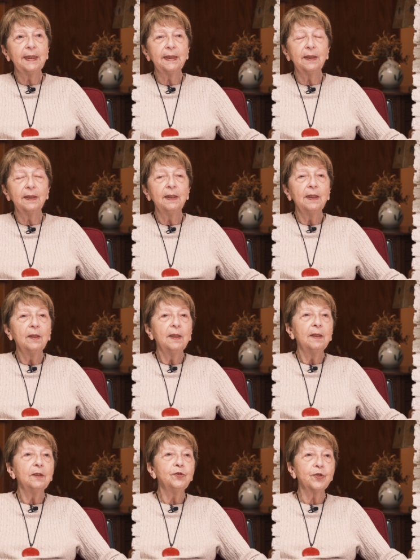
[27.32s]
in
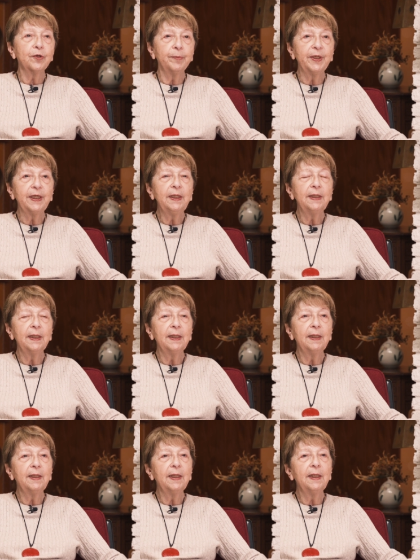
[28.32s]
Germany,
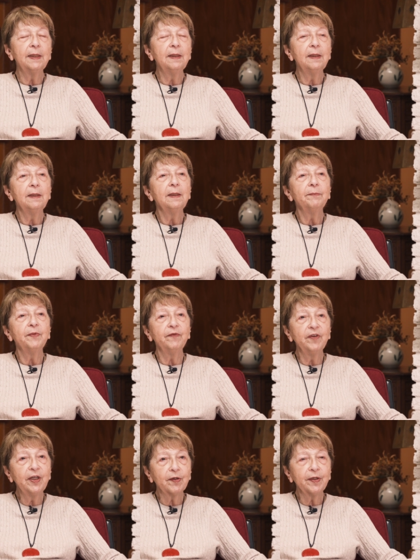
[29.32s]
in
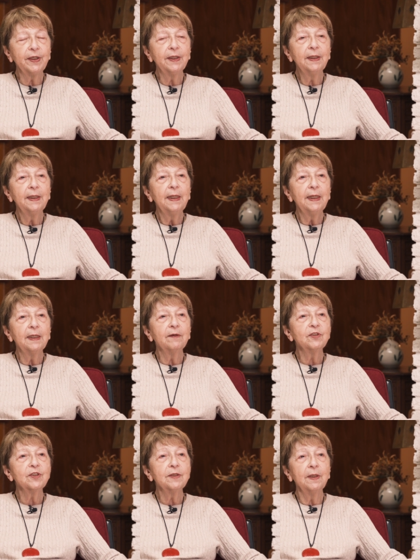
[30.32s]
Bavaria, in
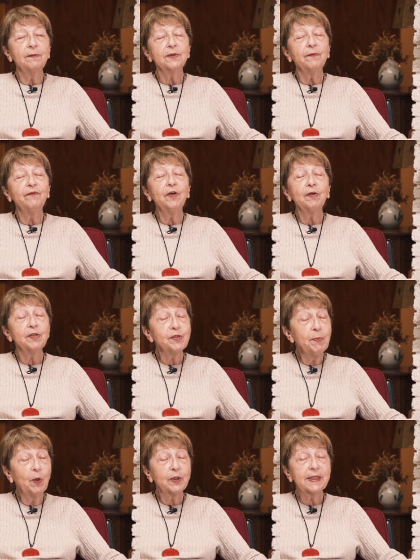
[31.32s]
a very
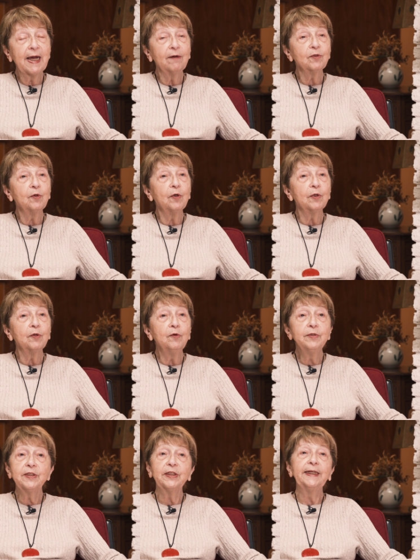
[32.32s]
small town called
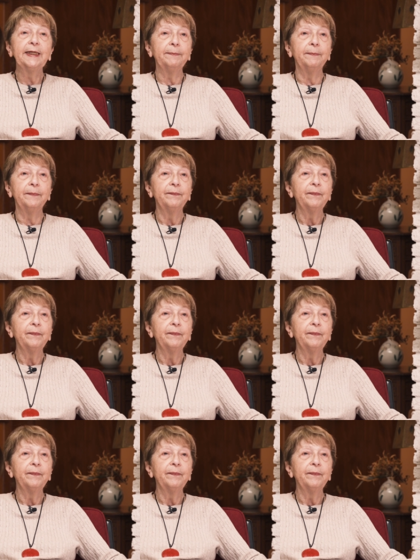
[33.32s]
Unsleben.